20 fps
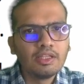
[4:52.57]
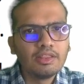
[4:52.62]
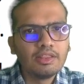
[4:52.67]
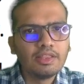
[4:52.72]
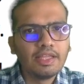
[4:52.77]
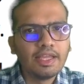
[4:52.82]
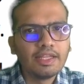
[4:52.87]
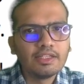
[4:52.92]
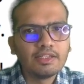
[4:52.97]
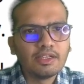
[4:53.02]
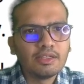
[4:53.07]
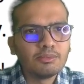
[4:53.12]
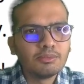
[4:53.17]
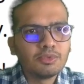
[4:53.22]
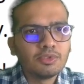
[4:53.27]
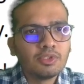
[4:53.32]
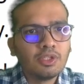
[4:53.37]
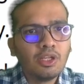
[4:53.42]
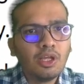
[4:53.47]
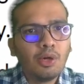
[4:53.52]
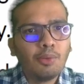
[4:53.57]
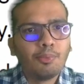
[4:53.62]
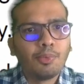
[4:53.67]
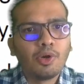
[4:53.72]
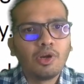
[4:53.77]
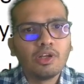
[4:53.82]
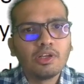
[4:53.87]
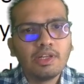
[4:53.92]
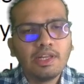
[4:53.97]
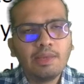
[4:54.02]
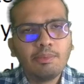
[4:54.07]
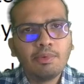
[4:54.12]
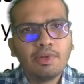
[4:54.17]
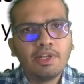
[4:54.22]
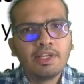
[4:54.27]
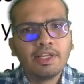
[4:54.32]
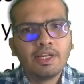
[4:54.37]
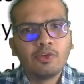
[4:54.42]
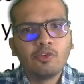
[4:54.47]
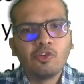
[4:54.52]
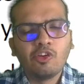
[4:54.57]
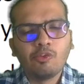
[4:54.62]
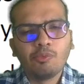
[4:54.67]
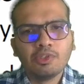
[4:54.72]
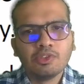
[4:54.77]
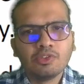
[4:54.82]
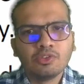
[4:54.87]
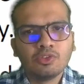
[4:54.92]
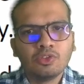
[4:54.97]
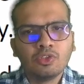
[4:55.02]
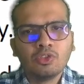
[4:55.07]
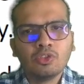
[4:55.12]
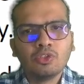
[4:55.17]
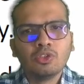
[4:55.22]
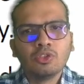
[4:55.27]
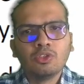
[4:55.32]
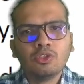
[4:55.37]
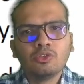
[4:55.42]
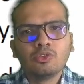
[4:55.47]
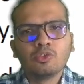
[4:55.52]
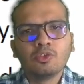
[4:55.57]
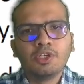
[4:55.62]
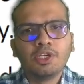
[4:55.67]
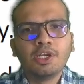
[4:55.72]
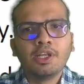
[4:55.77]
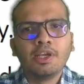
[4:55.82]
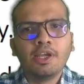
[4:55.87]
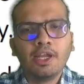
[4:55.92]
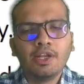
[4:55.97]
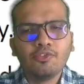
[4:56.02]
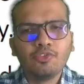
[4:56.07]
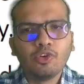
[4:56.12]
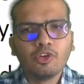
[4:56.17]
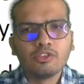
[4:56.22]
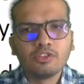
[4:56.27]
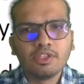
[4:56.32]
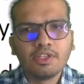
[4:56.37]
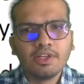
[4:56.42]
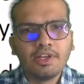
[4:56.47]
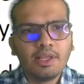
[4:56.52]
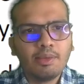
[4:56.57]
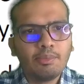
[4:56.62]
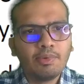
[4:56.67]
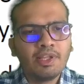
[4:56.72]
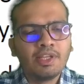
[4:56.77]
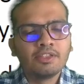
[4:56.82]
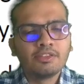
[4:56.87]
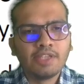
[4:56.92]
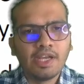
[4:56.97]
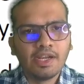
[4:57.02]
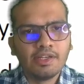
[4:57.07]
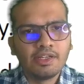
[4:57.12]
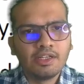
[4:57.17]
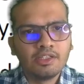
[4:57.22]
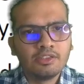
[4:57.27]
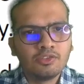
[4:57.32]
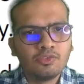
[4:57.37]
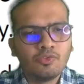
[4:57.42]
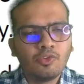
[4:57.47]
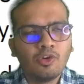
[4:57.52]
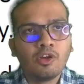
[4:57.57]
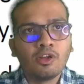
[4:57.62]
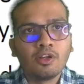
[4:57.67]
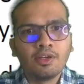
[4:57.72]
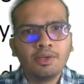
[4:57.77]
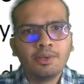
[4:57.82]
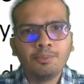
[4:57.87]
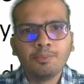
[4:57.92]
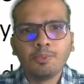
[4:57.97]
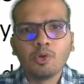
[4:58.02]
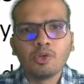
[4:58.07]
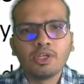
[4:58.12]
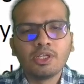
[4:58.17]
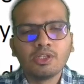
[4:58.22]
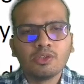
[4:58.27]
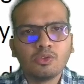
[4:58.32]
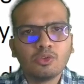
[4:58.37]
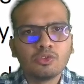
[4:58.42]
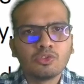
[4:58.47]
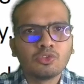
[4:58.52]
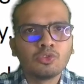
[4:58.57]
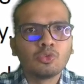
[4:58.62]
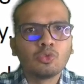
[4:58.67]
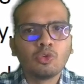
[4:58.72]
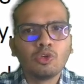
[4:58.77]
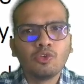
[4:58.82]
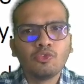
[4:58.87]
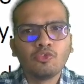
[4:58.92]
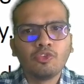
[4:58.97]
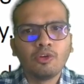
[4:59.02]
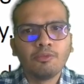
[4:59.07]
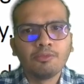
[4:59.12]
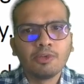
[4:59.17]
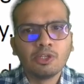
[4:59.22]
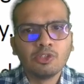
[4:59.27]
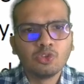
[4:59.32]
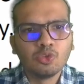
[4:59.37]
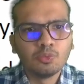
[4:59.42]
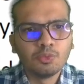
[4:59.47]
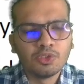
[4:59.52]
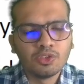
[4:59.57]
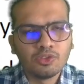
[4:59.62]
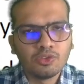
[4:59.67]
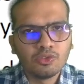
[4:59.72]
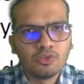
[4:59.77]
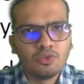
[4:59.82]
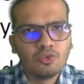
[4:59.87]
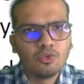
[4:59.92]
Then comes product labeling requirements. So it enforcing labeling standards for imported goods to inform consumers.